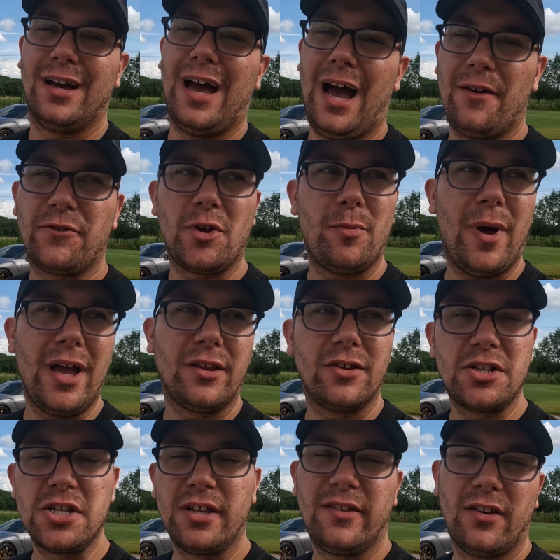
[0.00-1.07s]
after buying the
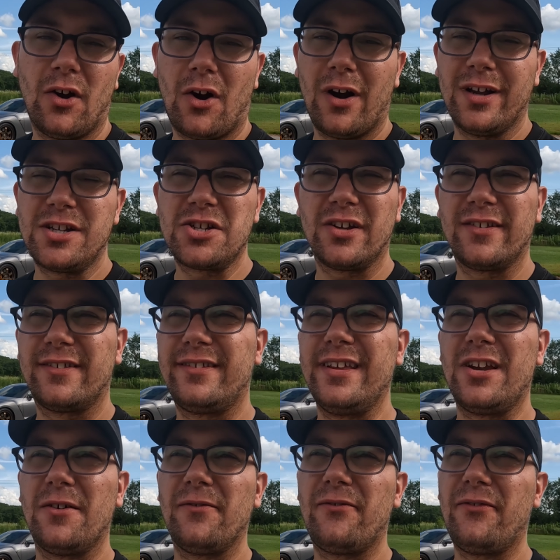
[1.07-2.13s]
GTR, it just
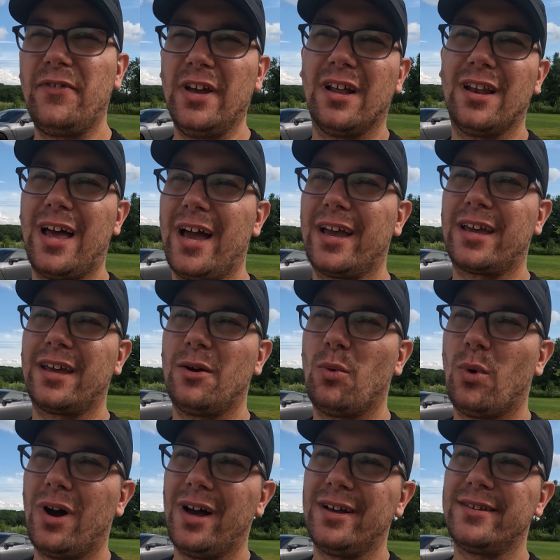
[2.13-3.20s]
didn't feel like it
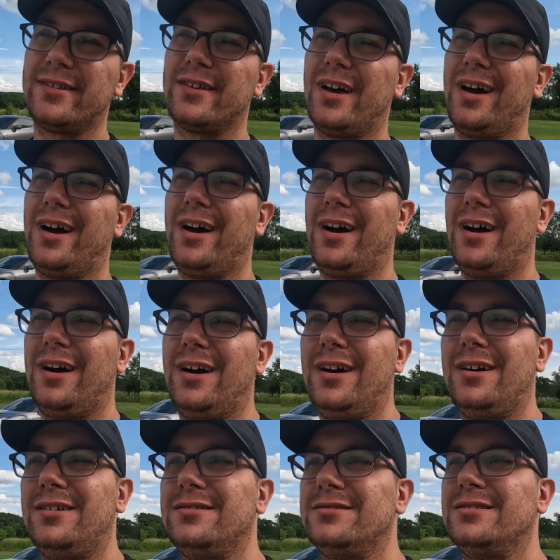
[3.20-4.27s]
was
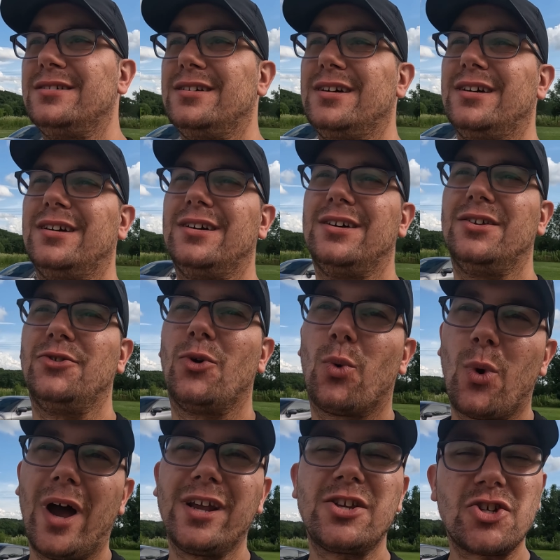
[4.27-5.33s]
the
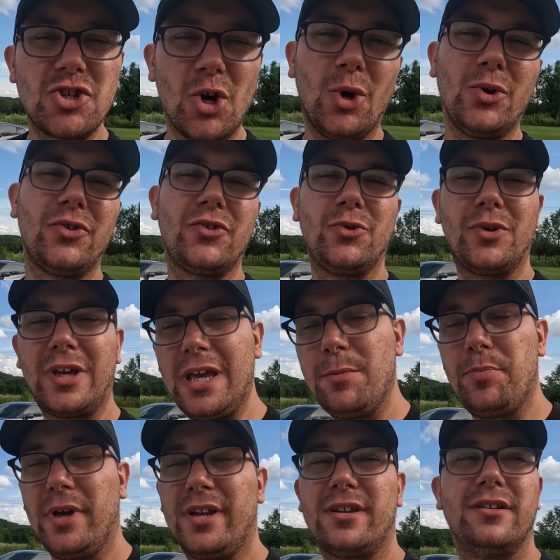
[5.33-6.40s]
right choice to
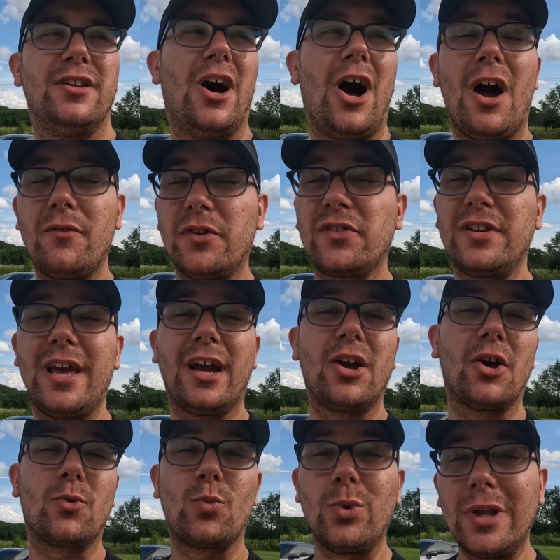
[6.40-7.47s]
keep it. Now, obviously, I
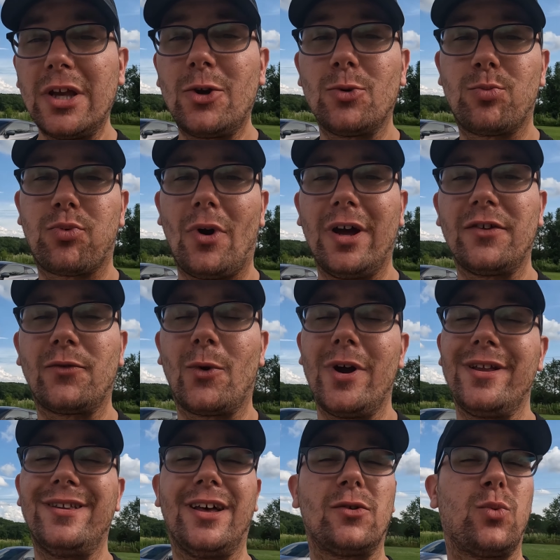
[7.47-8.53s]
got really good price for
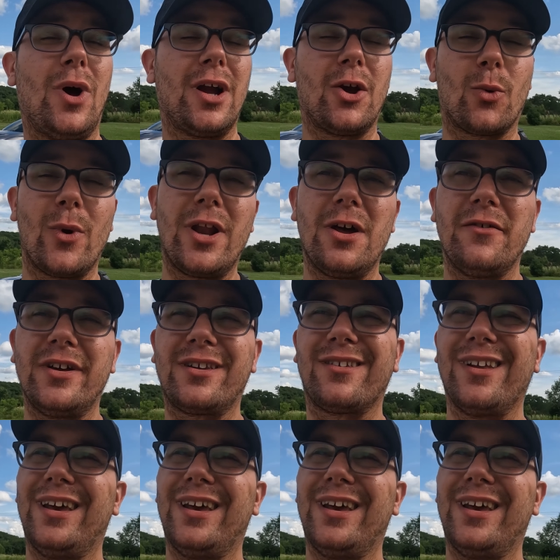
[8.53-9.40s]
it. That's why I got rid of it.